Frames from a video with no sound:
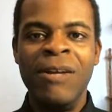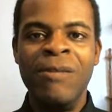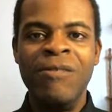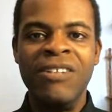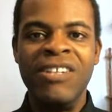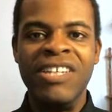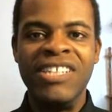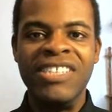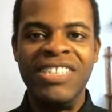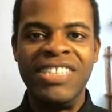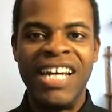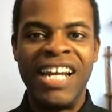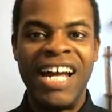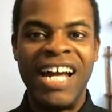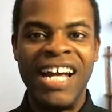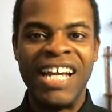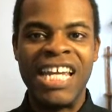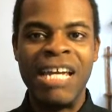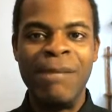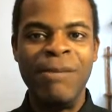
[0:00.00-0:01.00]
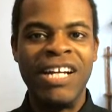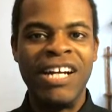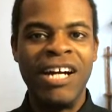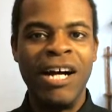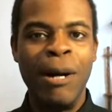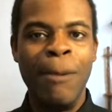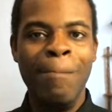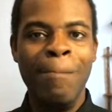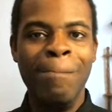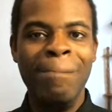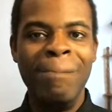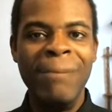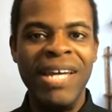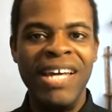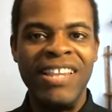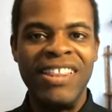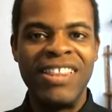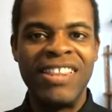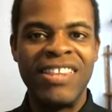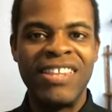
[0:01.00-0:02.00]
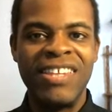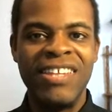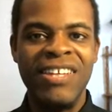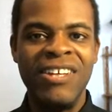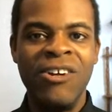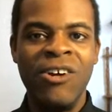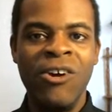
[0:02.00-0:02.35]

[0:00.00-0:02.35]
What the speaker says: the Jedi can become myths